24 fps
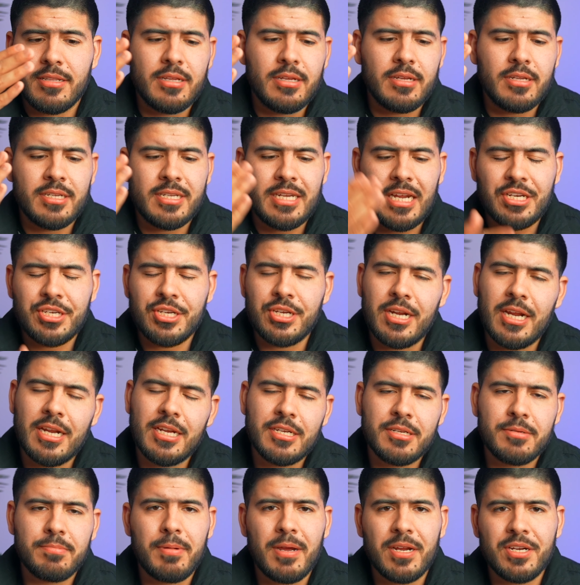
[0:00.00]
the Section 8
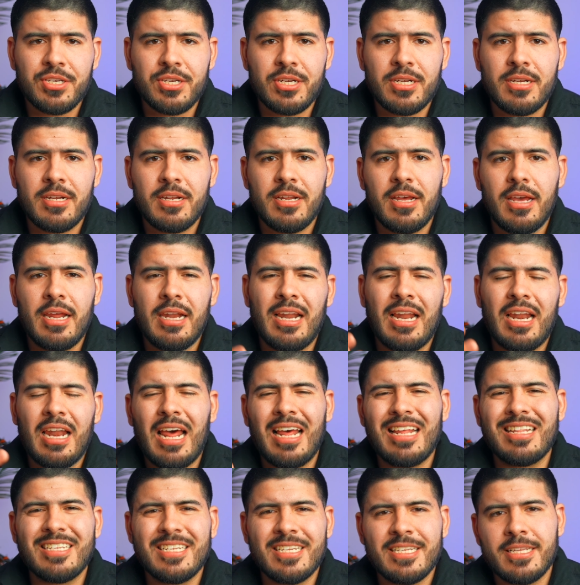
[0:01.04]
inspection and a
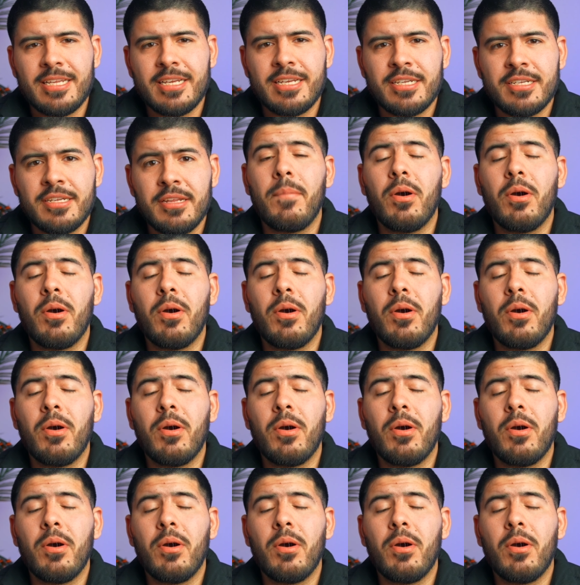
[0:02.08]
lot of these things.